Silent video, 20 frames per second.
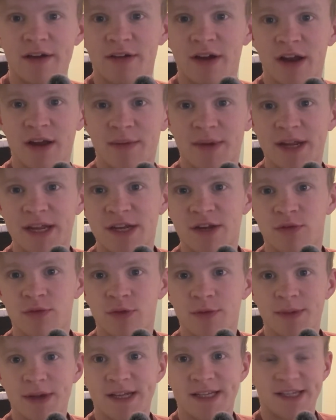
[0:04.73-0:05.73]
I've kind of been into
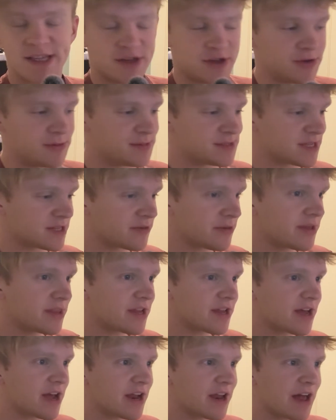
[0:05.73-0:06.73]
Rubik's Cubes. And the way that
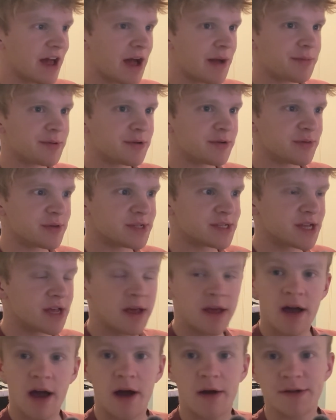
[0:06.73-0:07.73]
it kind of happened was
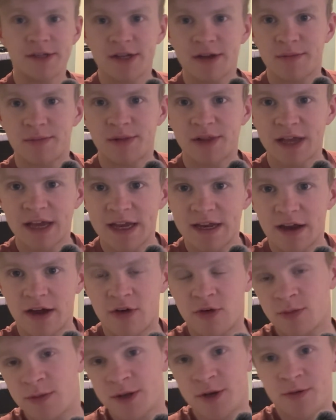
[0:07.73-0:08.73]
I was on a plane. I
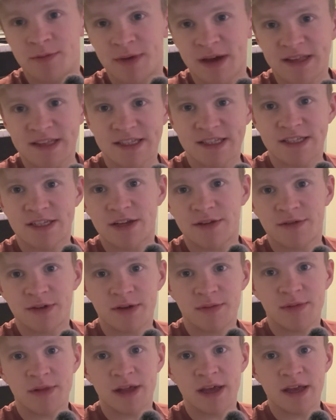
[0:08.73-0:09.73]
normally do maths and stuff on
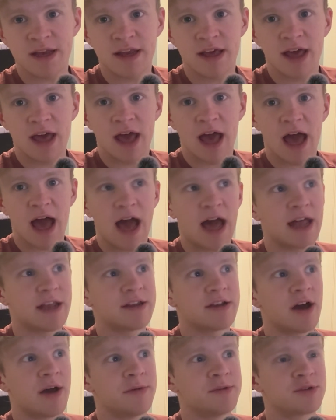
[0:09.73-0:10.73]
a plane,
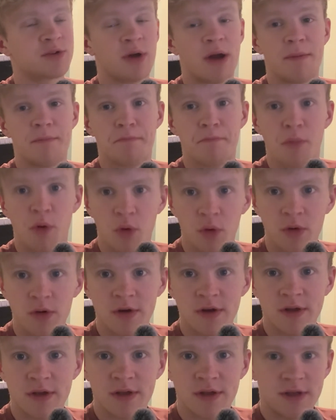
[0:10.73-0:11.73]
and I was quite
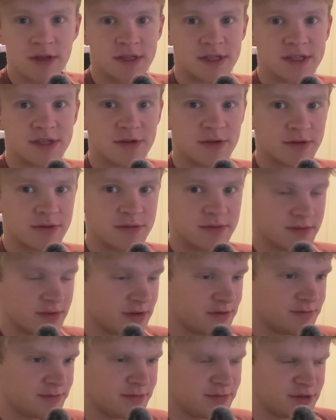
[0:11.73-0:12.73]
bored
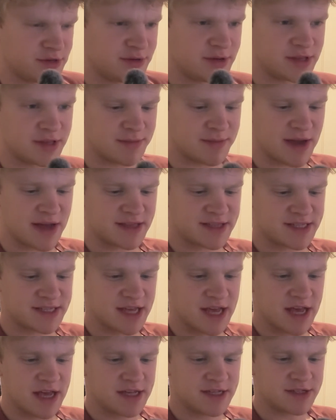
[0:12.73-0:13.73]
of doing the maths.
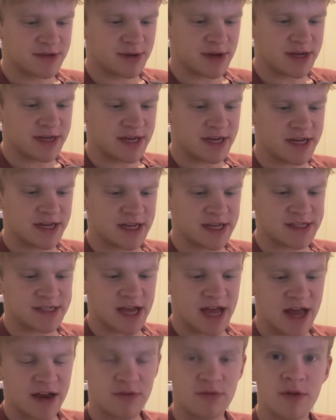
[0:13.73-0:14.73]
So what I did is
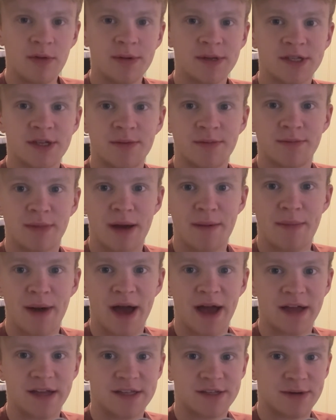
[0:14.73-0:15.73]
I had a Rubik's Cube in my
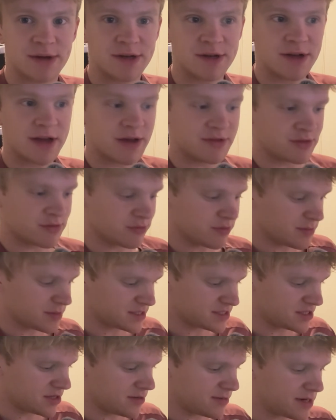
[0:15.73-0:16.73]
bag. So I took out the
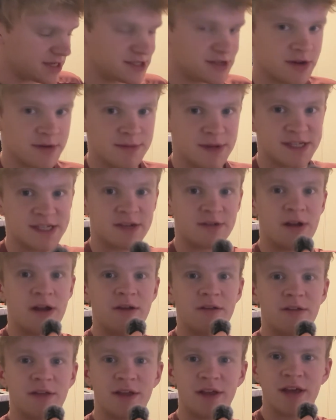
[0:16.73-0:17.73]
Rubik's Cube and I started messing around
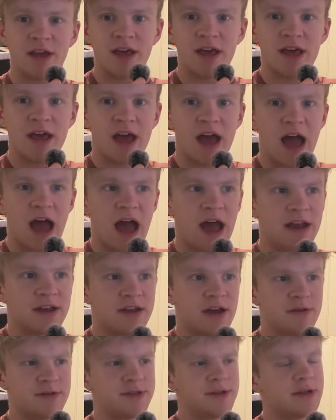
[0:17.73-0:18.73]
with it. And
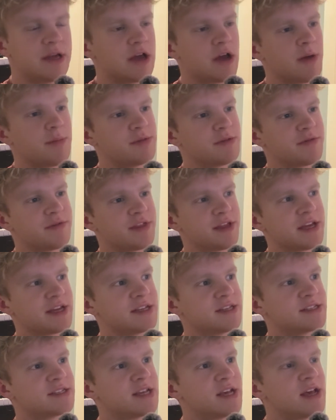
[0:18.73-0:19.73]
I was doing a couple of
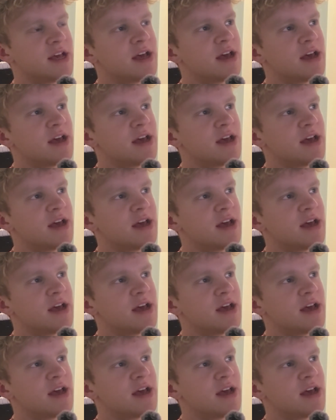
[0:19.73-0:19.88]
things.